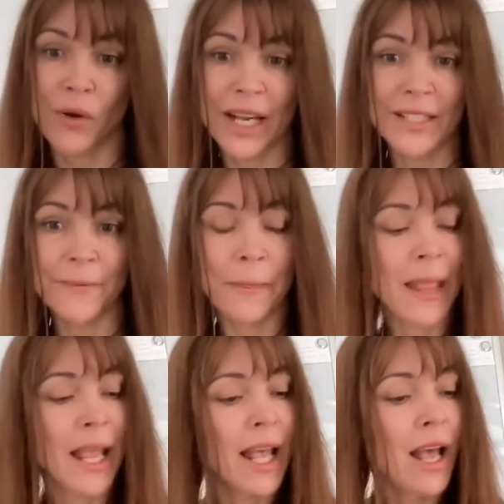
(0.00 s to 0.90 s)
All right.
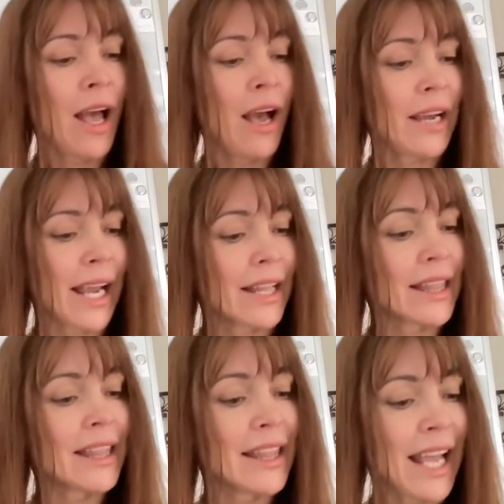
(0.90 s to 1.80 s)
Okay.
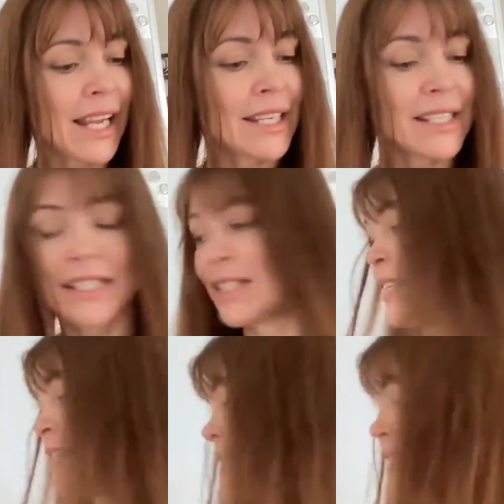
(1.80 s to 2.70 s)
Next
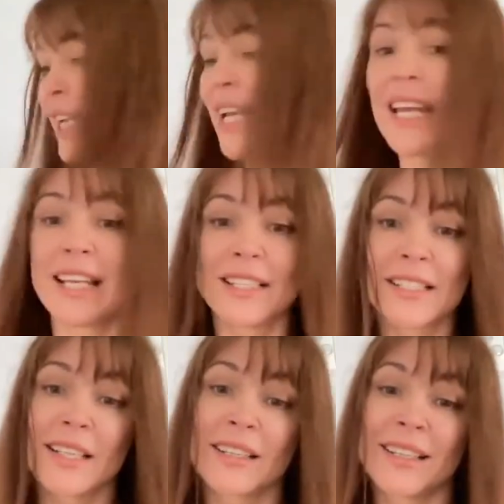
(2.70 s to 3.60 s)
uh, is